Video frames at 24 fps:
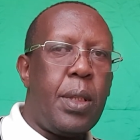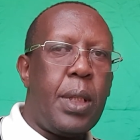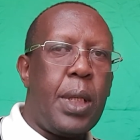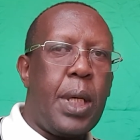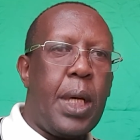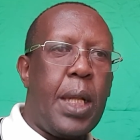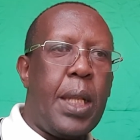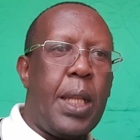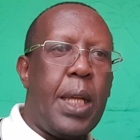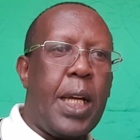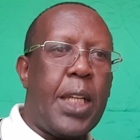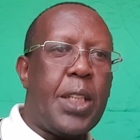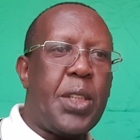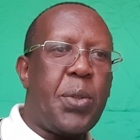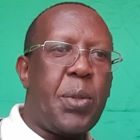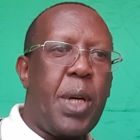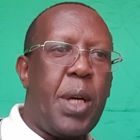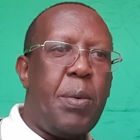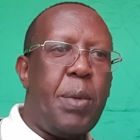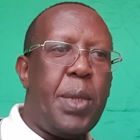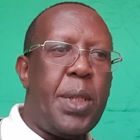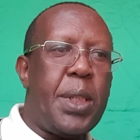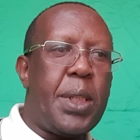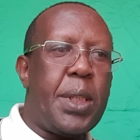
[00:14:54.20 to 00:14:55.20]
And that's
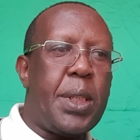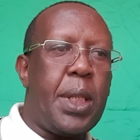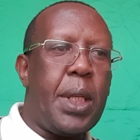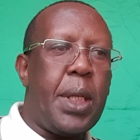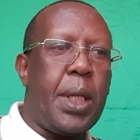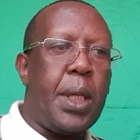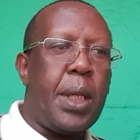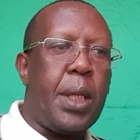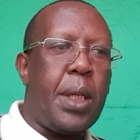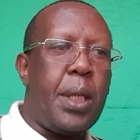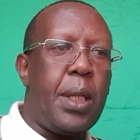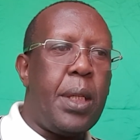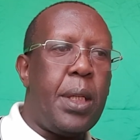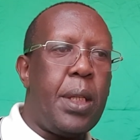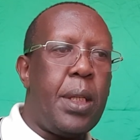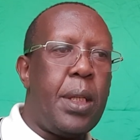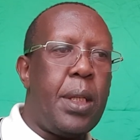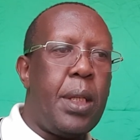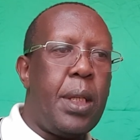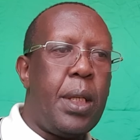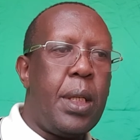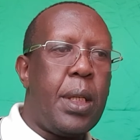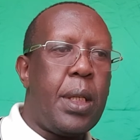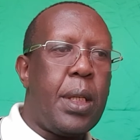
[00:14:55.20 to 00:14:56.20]
why we say
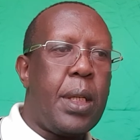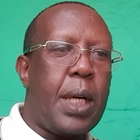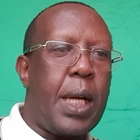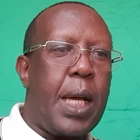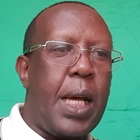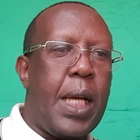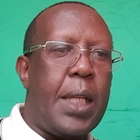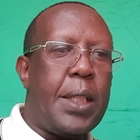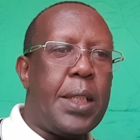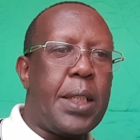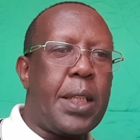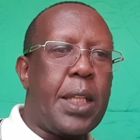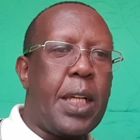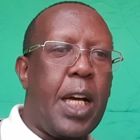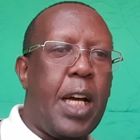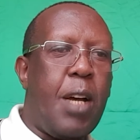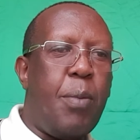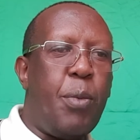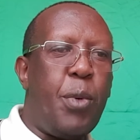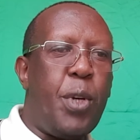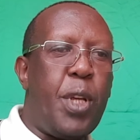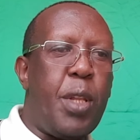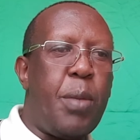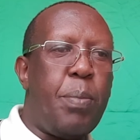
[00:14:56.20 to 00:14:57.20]
clients
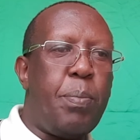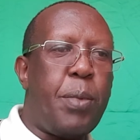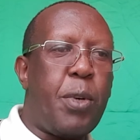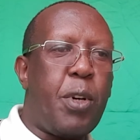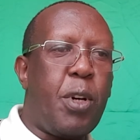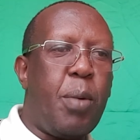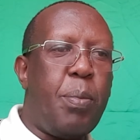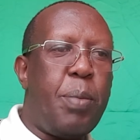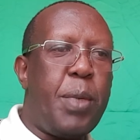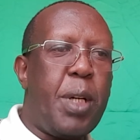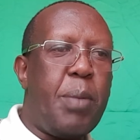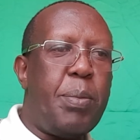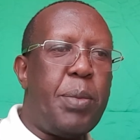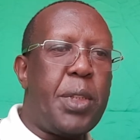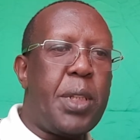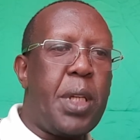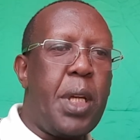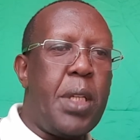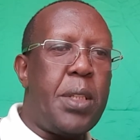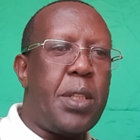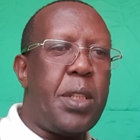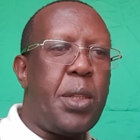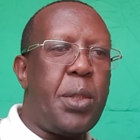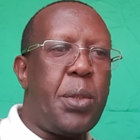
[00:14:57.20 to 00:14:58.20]
come with problems,
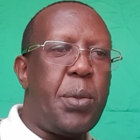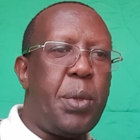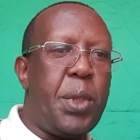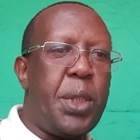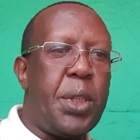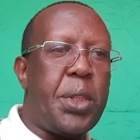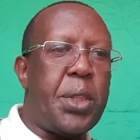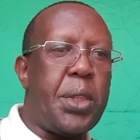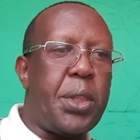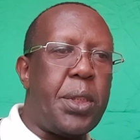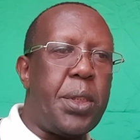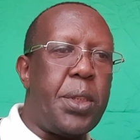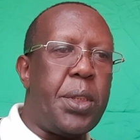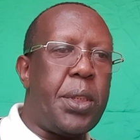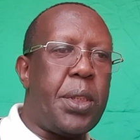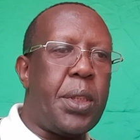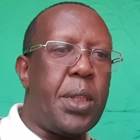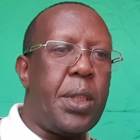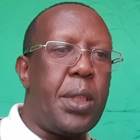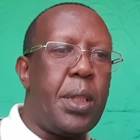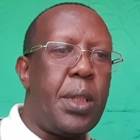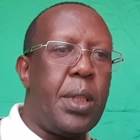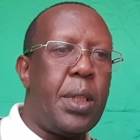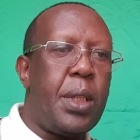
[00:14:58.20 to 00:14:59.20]

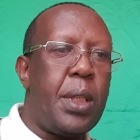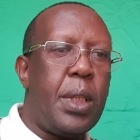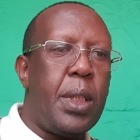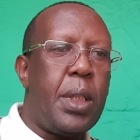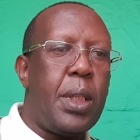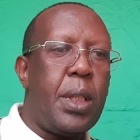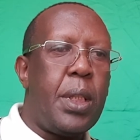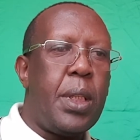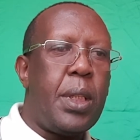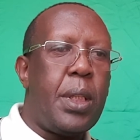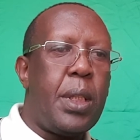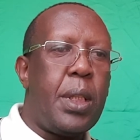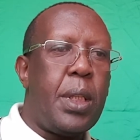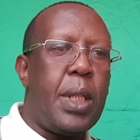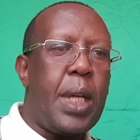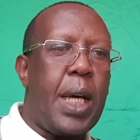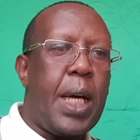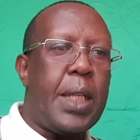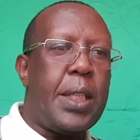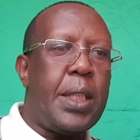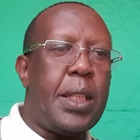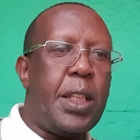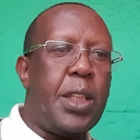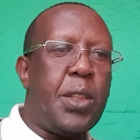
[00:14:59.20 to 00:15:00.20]
situations,
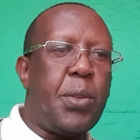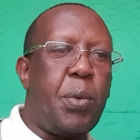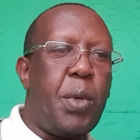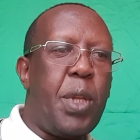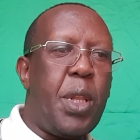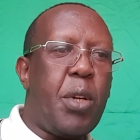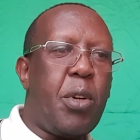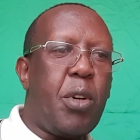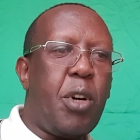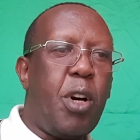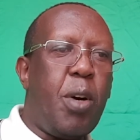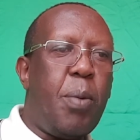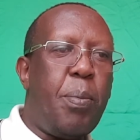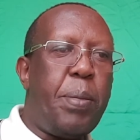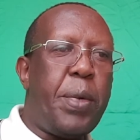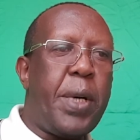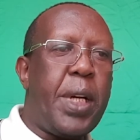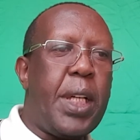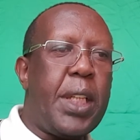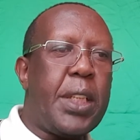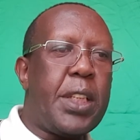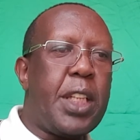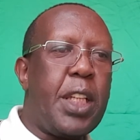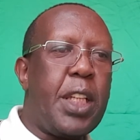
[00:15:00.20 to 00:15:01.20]
that is, with complex